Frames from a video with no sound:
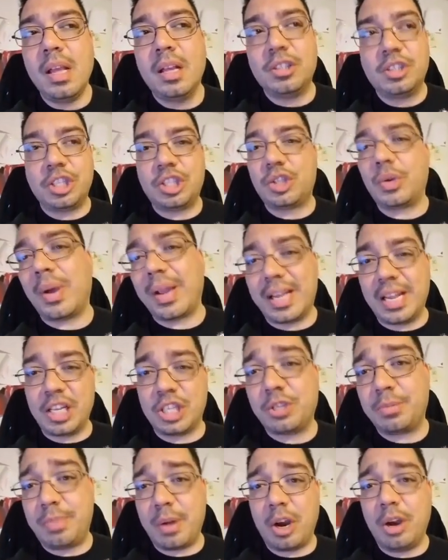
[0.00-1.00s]
just so I can
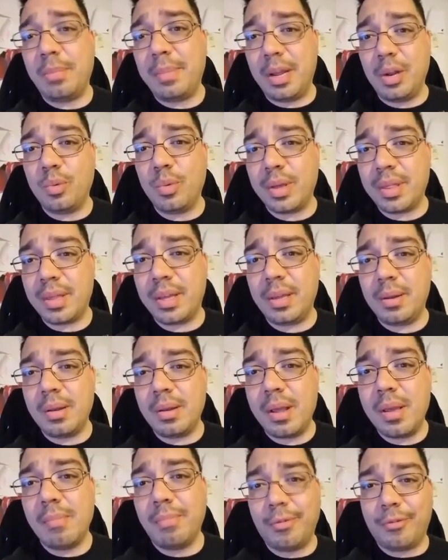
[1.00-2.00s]
experiment with it
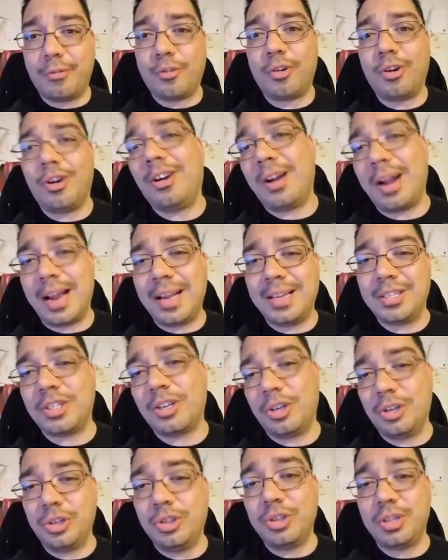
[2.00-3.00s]
before I
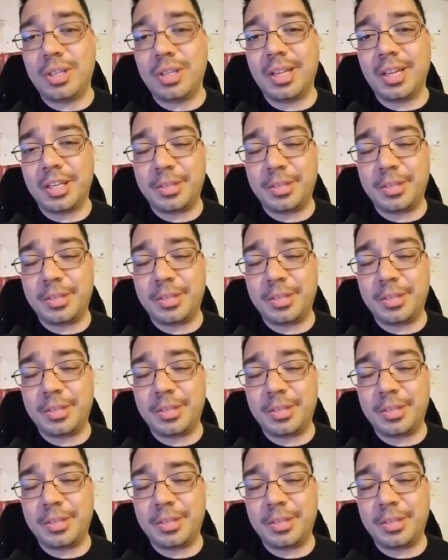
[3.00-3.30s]
start using the